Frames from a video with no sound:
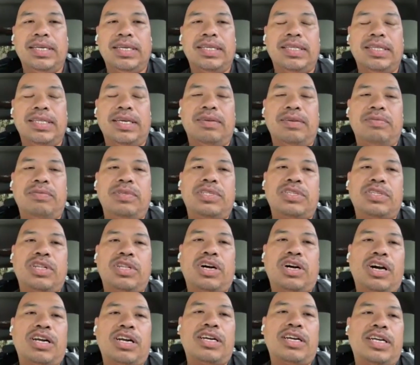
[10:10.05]
Then we
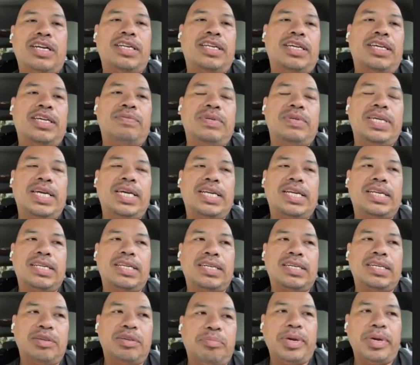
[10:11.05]
slaughter and then we get
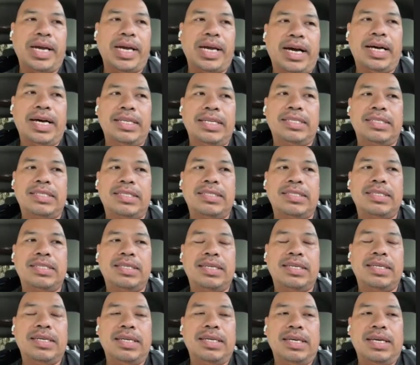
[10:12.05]
another batch.
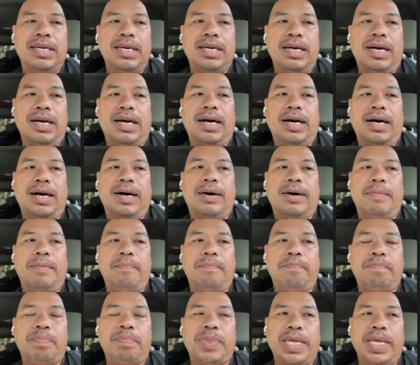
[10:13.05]

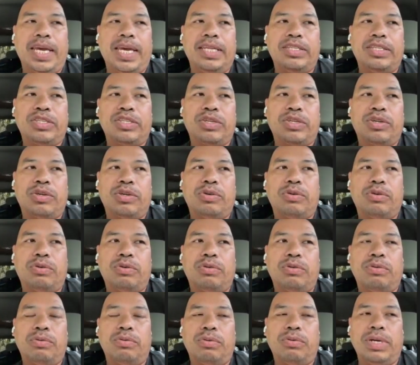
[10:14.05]
And
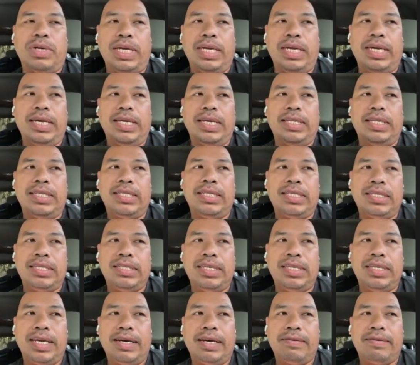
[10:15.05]
so when the
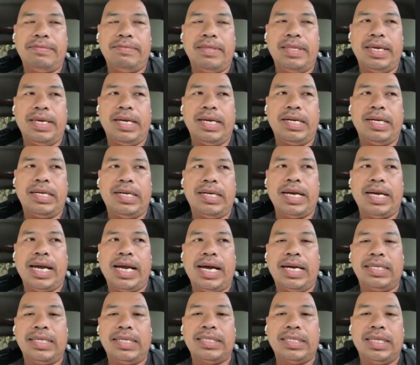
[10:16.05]
chef there
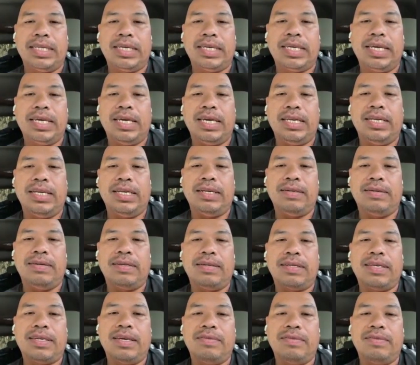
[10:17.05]
asked, like,
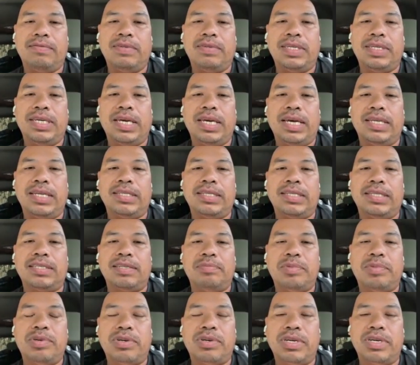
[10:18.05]
can we get some
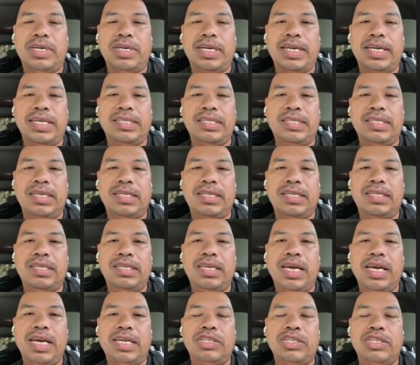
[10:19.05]
more? And I said,
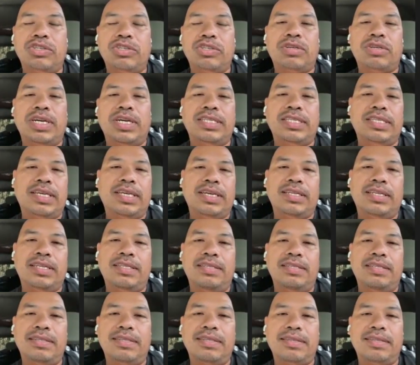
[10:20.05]
yeah, sure. I said
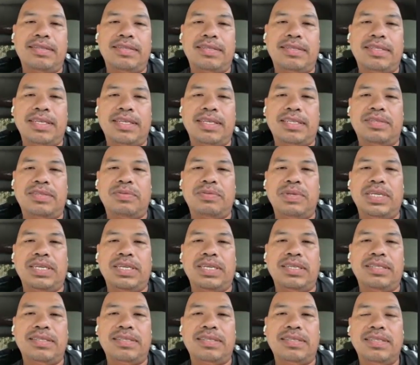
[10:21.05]
6
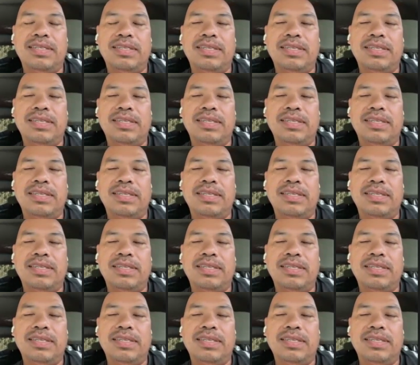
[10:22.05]
weeks.